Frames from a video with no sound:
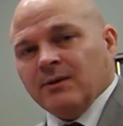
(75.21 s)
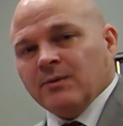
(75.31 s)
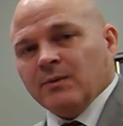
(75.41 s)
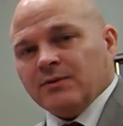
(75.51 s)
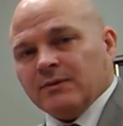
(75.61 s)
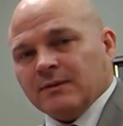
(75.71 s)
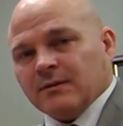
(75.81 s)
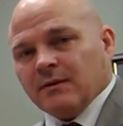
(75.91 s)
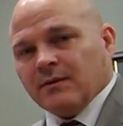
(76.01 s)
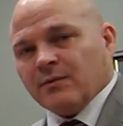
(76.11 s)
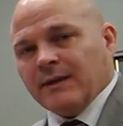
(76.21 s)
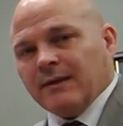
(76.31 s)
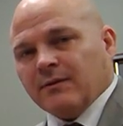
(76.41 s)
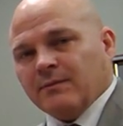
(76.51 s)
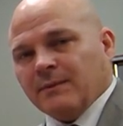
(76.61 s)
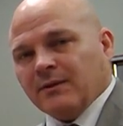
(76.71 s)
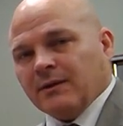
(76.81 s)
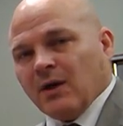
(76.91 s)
which is $300 million